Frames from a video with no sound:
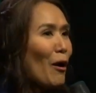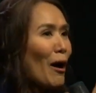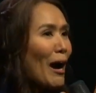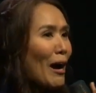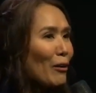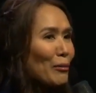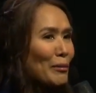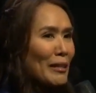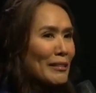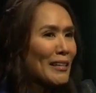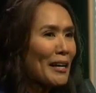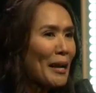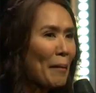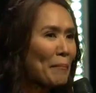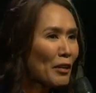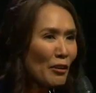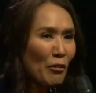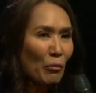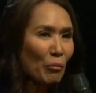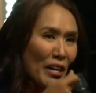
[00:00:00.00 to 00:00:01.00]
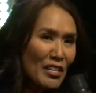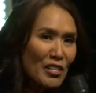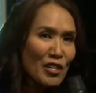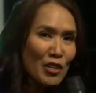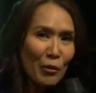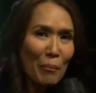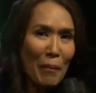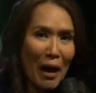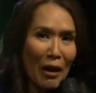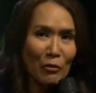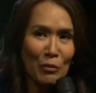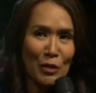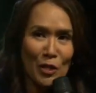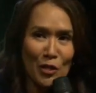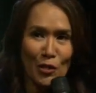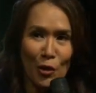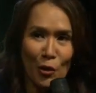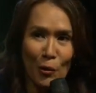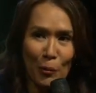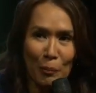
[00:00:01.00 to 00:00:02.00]
know how he's like, I'm going to rinse your mouth with
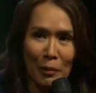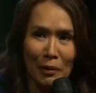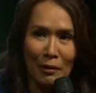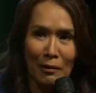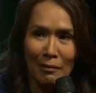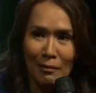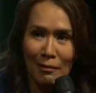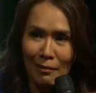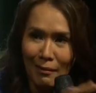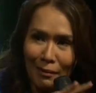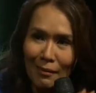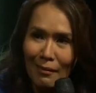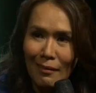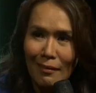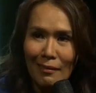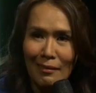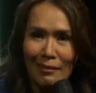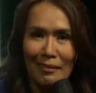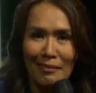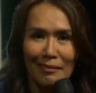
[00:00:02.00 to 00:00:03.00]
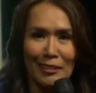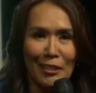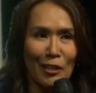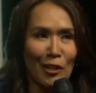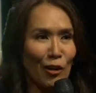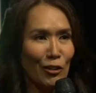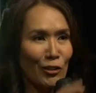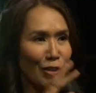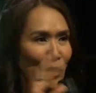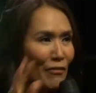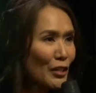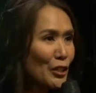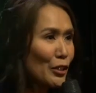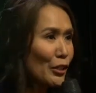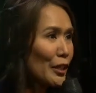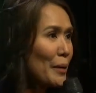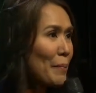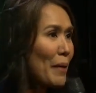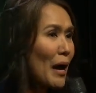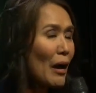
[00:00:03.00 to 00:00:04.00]
soap? You know, because you have a
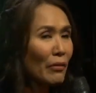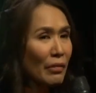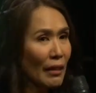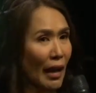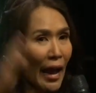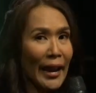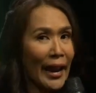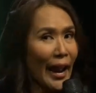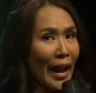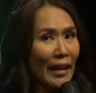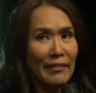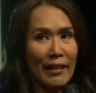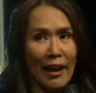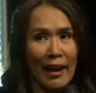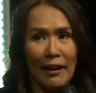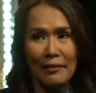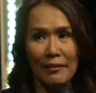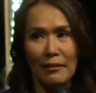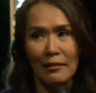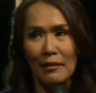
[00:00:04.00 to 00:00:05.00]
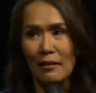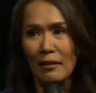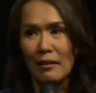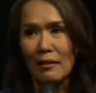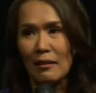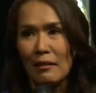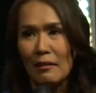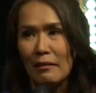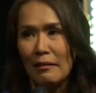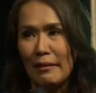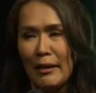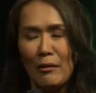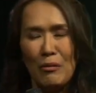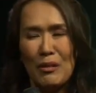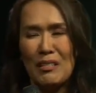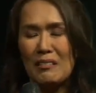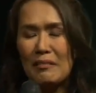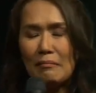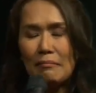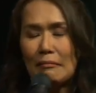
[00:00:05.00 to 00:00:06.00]
dirty mouth? I had that. It
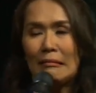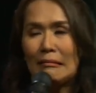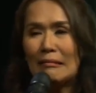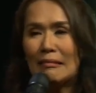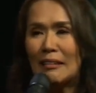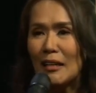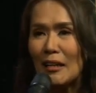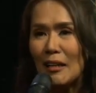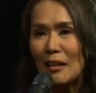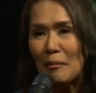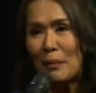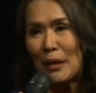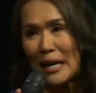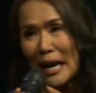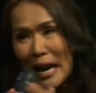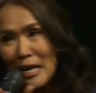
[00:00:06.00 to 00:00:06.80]
was, ugh. But